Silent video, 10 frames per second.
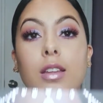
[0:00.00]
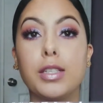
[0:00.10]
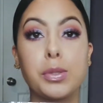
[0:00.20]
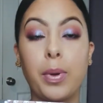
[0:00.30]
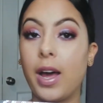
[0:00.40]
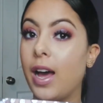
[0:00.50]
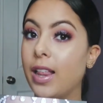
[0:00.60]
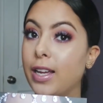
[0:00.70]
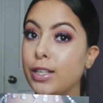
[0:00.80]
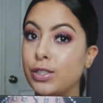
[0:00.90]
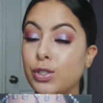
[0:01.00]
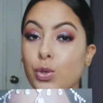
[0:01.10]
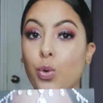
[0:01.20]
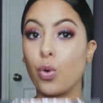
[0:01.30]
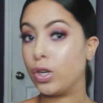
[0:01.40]
this palette is
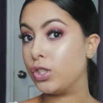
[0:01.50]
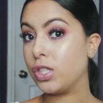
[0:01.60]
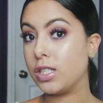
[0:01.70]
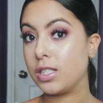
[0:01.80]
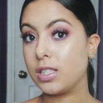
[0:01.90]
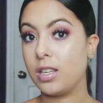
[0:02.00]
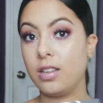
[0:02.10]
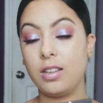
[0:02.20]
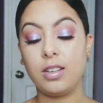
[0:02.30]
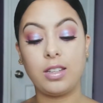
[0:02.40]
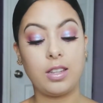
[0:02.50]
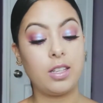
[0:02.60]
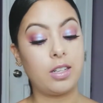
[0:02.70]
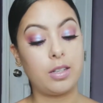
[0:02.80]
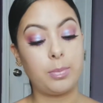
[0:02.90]
gorgeous.
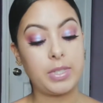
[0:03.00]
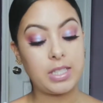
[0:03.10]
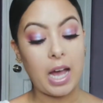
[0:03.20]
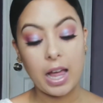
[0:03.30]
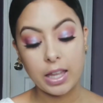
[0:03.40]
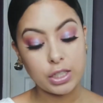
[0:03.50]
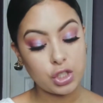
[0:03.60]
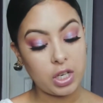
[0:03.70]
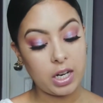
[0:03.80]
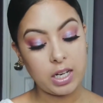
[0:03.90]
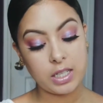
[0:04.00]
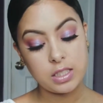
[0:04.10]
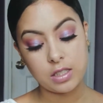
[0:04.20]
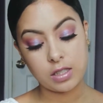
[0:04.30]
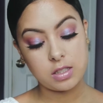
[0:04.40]
The metallic
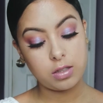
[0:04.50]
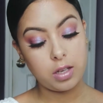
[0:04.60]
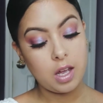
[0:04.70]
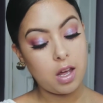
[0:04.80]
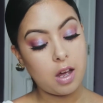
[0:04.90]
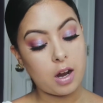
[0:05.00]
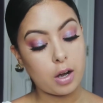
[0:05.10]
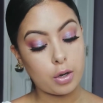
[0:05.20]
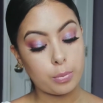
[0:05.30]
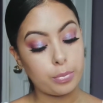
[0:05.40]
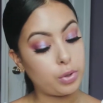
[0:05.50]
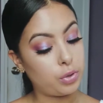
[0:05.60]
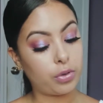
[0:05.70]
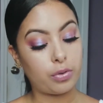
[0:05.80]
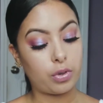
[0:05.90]
shades are
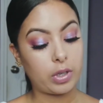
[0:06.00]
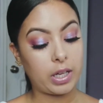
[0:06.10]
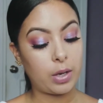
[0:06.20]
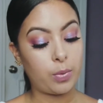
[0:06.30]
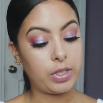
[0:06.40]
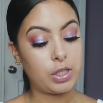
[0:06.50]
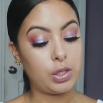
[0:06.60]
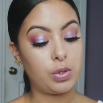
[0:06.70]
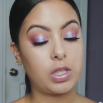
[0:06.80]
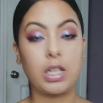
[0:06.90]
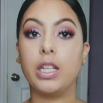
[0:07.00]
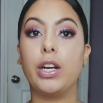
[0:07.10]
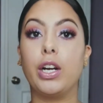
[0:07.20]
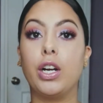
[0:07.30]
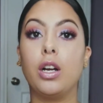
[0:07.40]
beautiful. I can't wait to use the
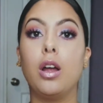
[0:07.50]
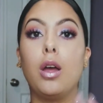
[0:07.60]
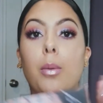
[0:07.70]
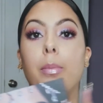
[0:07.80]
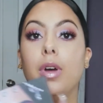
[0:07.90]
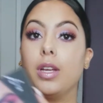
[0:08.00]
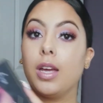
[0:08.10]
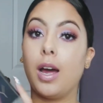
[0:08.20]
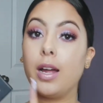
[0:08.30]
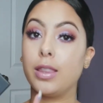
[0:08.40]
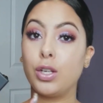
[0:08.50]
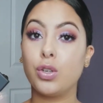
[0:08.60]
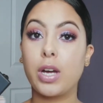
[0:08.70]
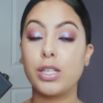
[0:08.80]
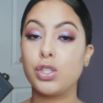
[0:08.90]
glitter. But yeah, I think
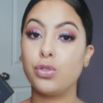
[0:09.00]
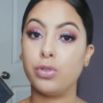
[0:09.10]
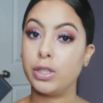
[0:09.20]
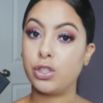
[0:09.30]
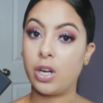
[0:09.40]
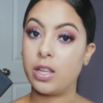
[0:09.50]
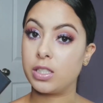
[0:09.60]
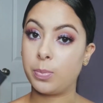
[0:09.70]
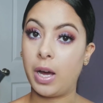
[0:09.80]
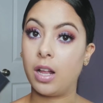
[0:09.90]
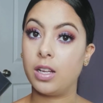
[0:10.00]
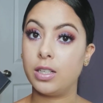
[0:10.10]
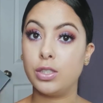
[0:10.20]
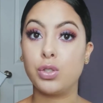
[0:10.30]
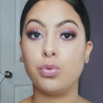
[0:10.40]
you guys should really try this palette.
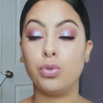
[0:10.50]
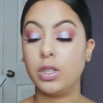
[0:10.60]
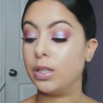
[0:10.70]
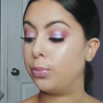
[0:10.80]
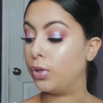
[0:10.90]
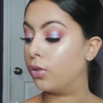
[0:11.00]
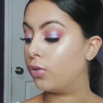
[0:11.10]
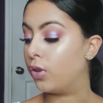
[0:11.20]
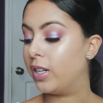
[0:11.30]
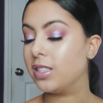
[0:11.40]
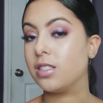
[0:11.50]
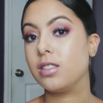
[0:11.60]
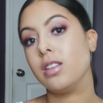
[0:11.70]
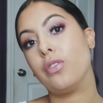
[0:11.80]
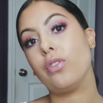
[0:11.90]
It's really beautiful and it's
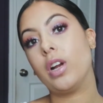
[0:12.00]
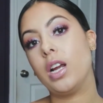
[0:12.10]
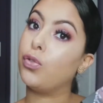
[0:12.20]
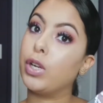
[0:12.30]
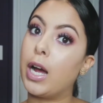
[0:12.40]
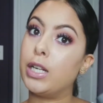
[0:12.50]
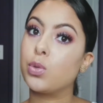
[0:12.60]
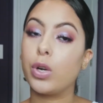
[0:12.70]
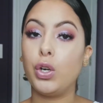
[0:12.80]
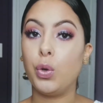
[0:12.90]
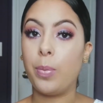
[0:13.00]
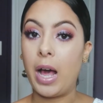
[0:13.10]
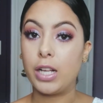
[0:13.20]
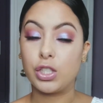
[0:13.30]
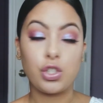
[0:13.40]
different. If you guys want a new
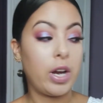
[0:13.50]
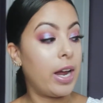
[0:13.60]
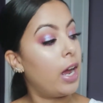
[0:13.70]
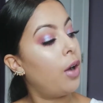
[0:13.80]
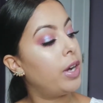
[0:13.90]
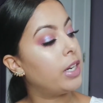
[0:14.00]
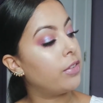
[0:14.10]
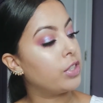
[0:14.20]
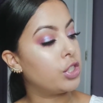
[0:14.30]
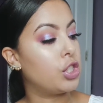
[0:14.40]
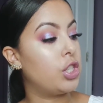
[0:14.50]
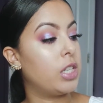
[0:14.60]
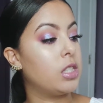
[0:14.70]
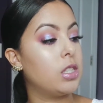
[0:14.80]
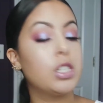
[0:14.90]
palette to try out, I definitely suggest